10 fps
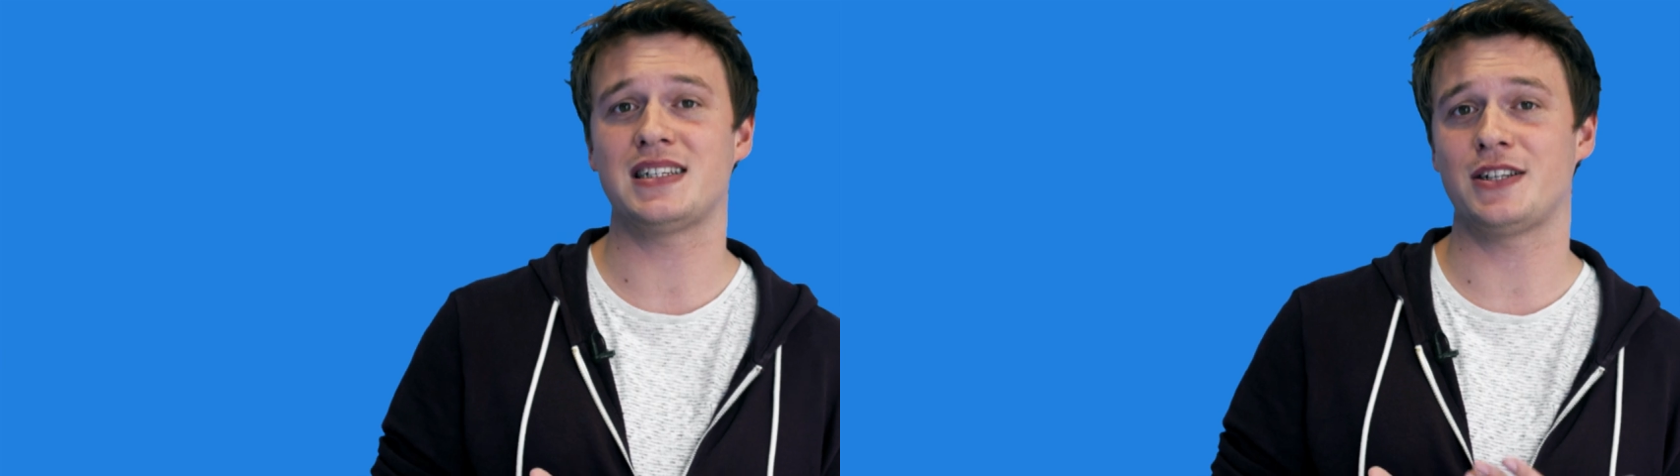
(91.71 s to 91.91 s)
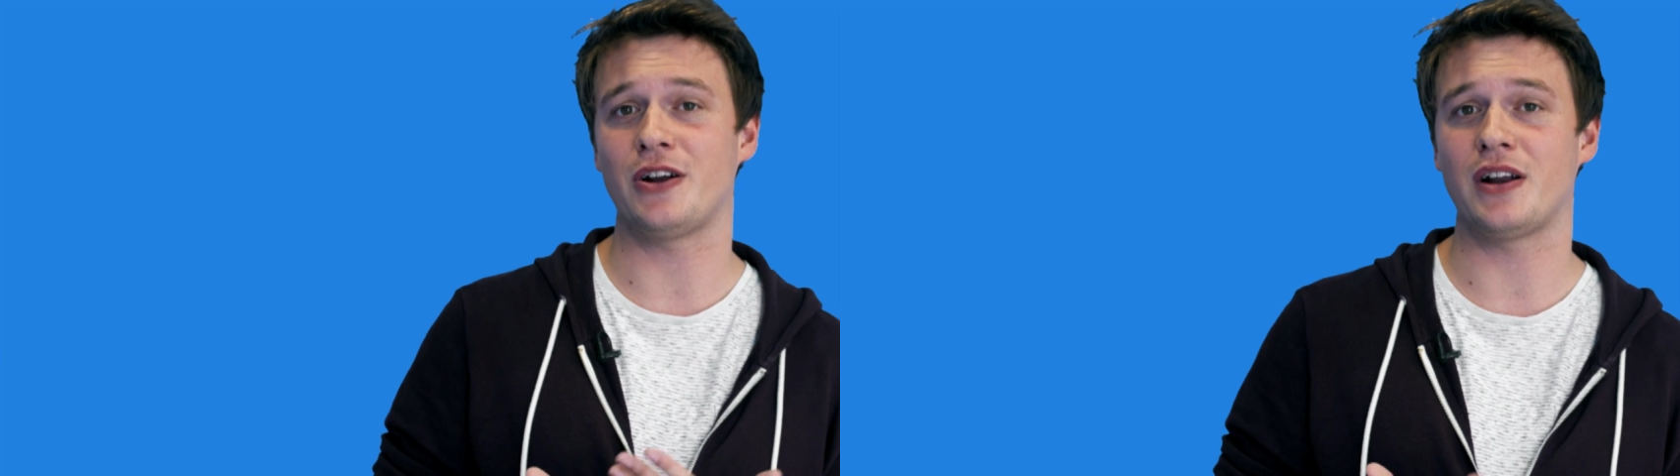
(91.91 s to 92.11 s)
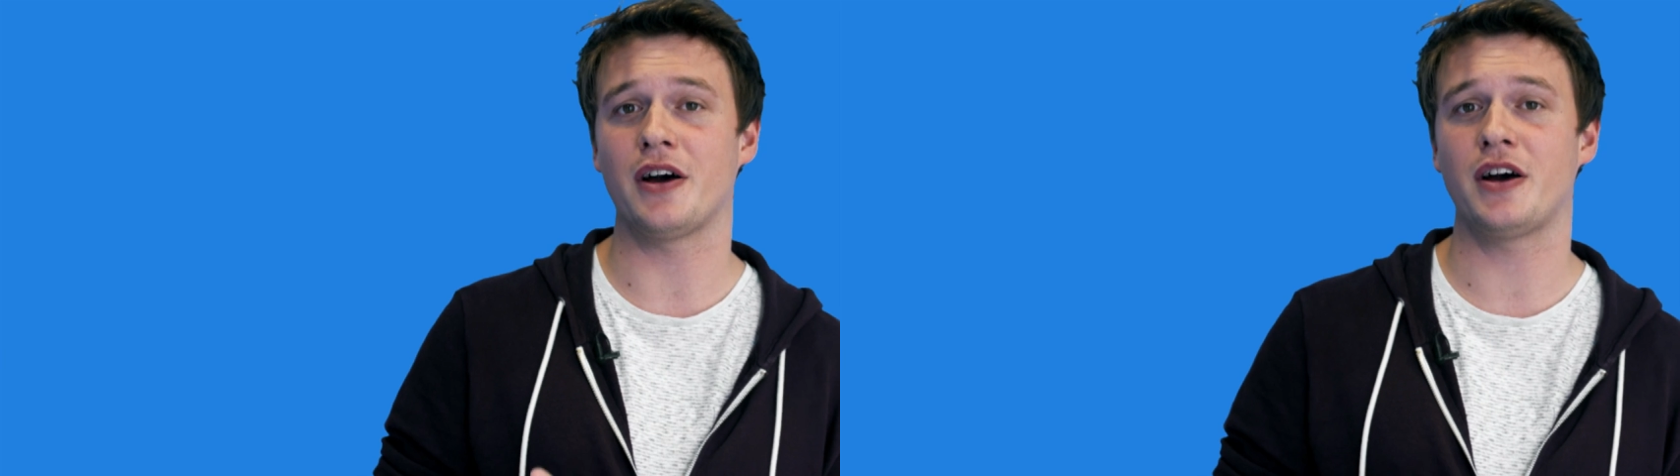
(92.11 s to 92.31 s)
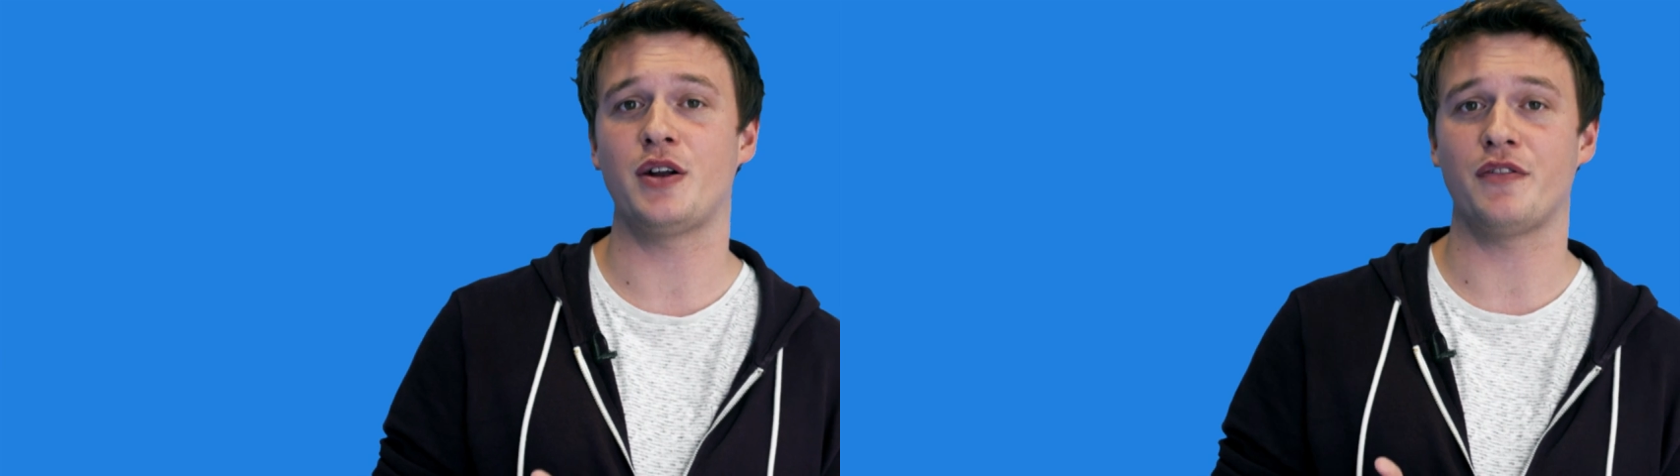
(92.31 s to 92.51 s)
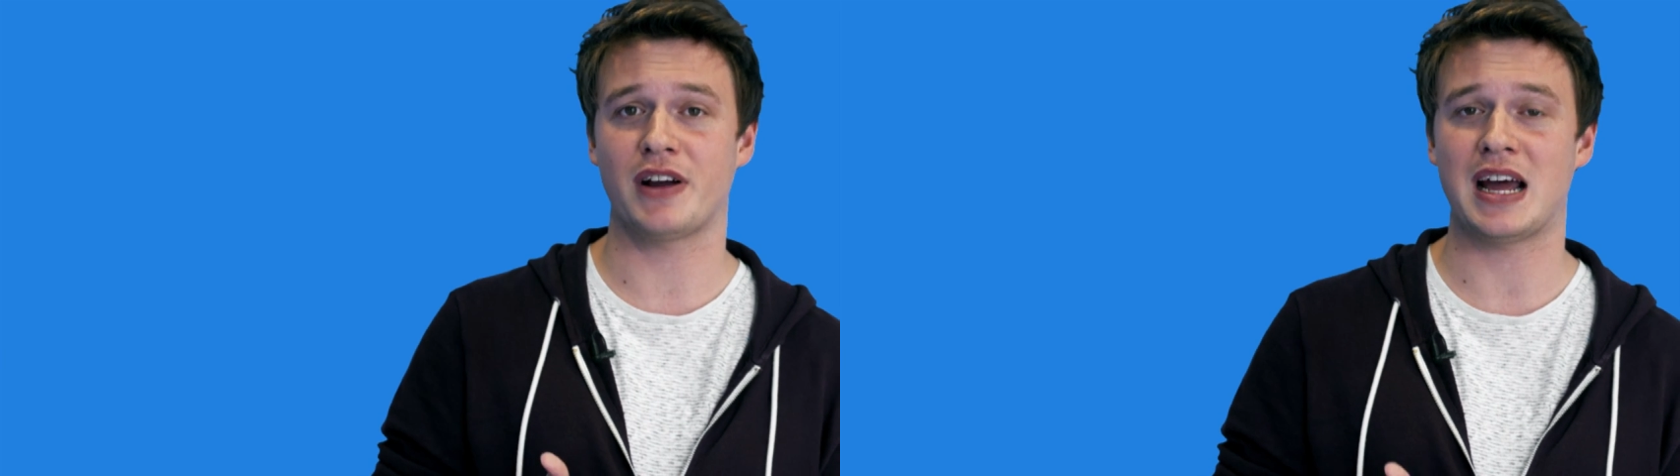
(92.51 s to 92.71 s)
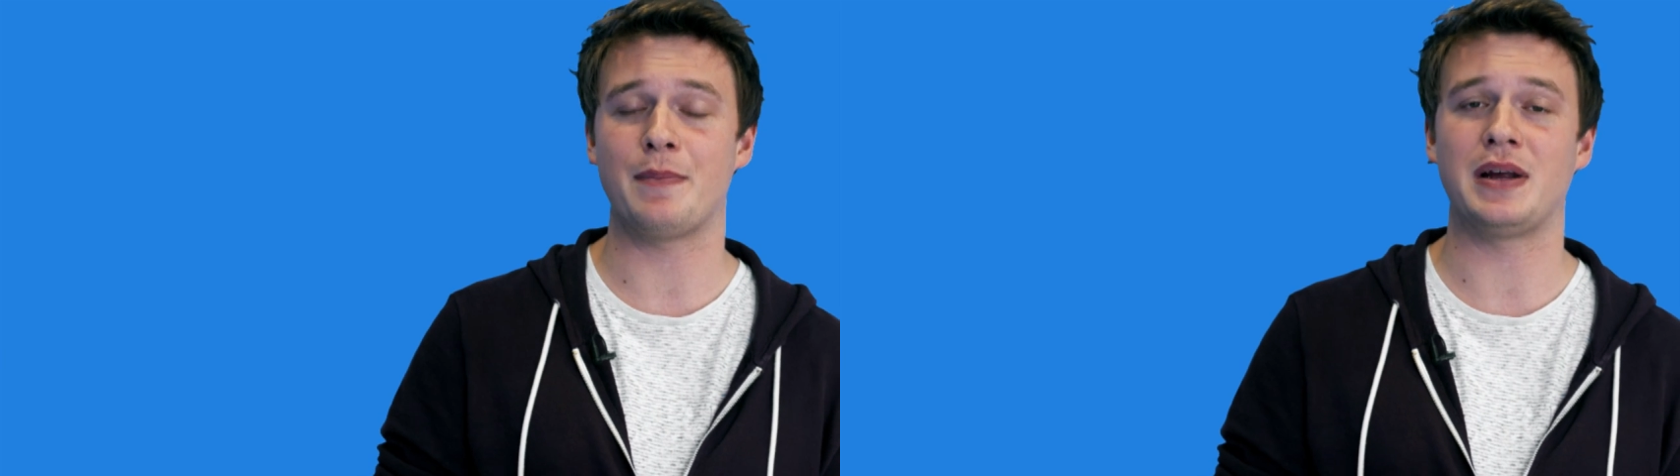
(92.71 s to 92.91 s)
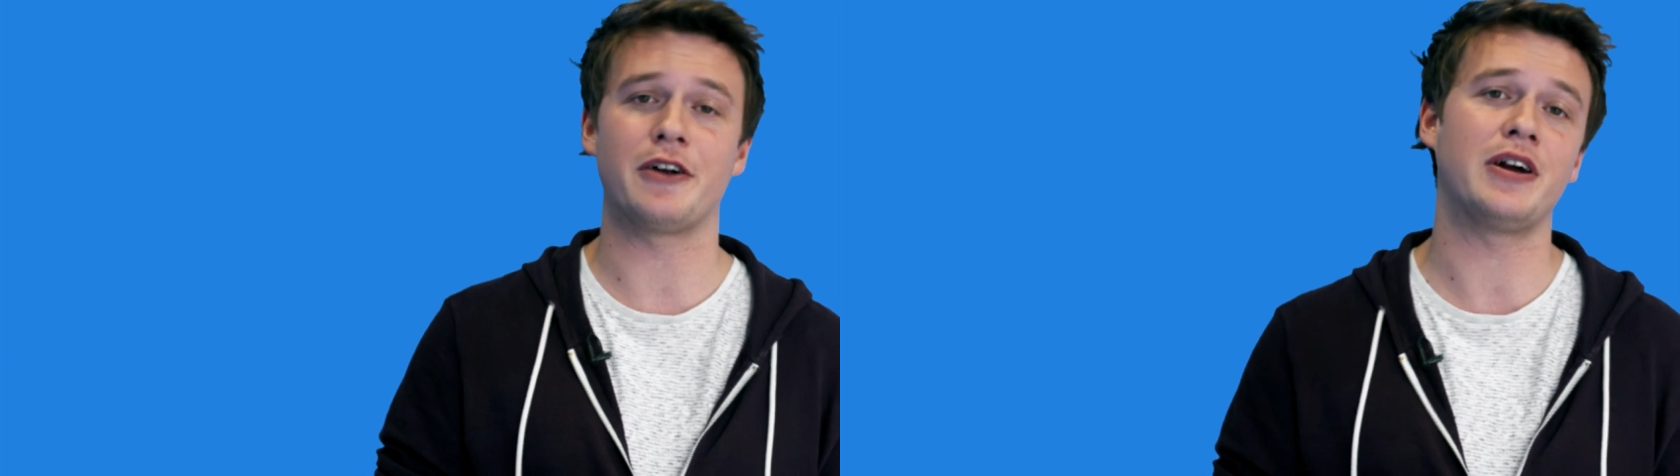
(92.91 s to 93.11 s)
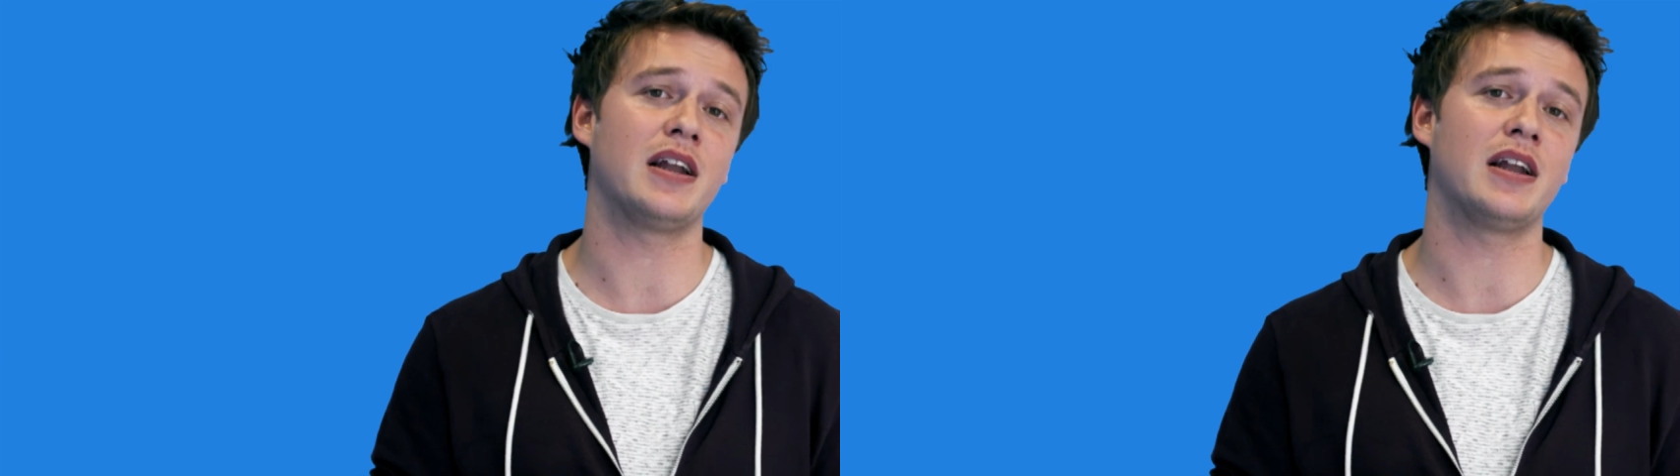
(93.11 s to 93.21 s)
to learn vocabulary